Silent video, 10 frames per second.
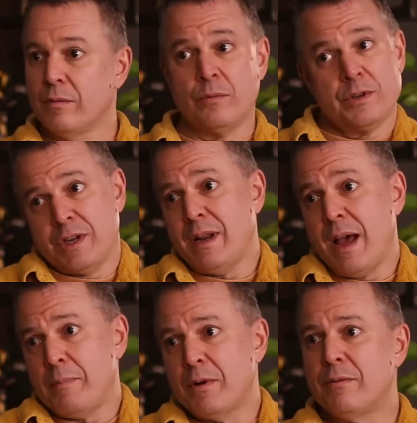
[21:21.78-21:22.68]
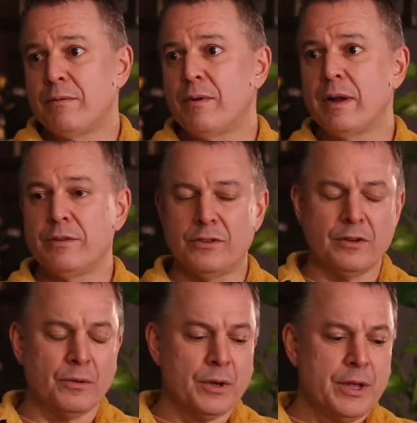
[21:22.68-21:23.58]
which can happen, right?
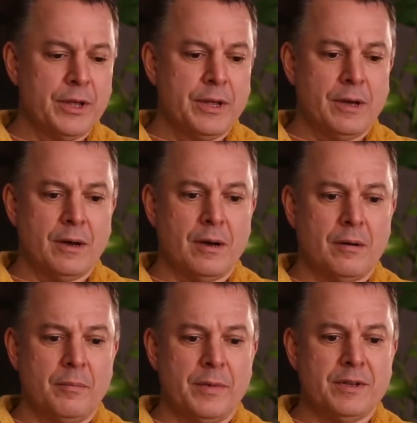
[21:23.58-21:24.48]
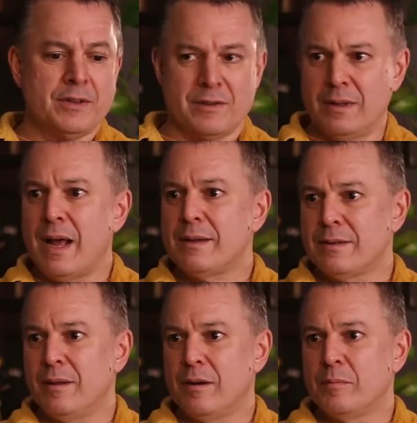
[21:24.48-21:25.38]
So it doesn't
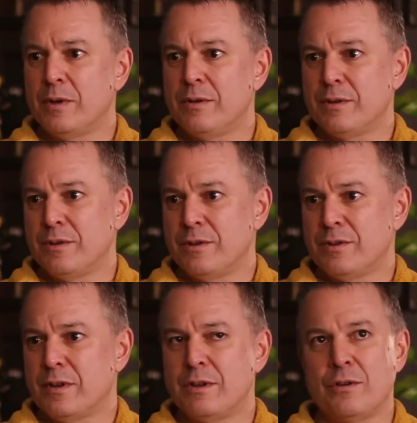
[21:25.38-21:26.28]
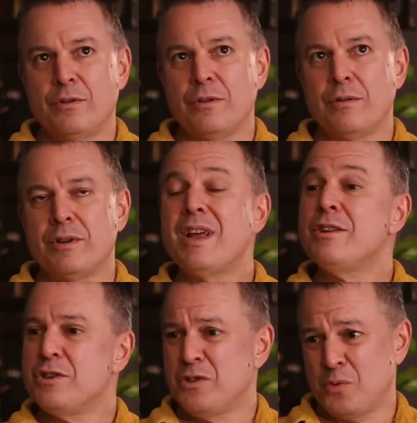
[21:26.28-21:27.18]
last long, but you can just say, your
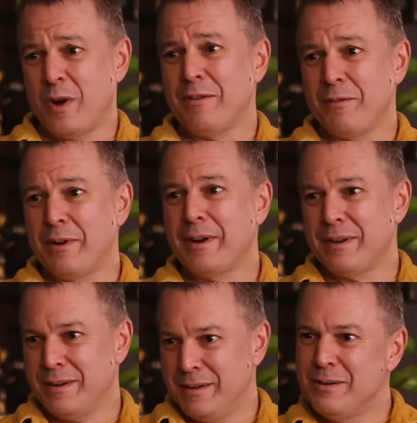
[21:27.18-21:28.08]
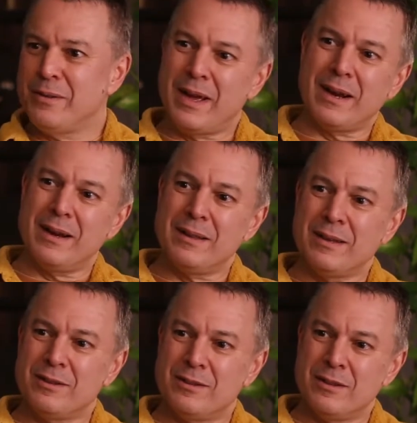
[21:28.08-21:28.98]
attention's wavering, that kind of
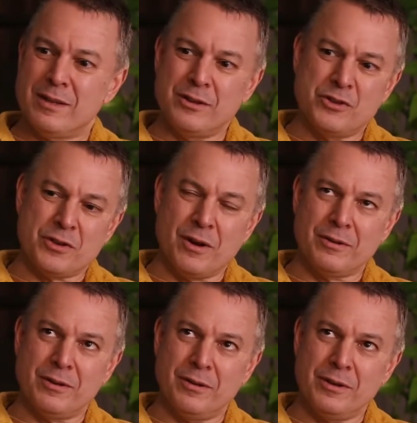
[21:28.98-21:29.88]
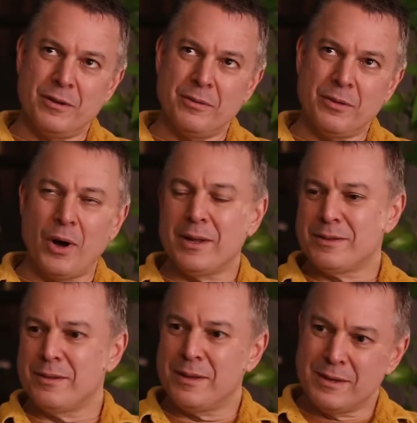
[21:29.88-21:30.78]
things. Things start to,
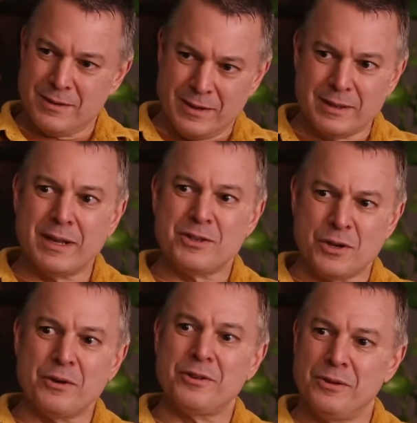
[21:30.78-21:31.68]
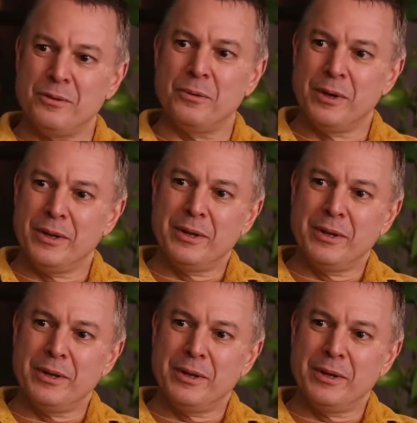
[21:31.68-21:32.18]
thoughts and things like that start to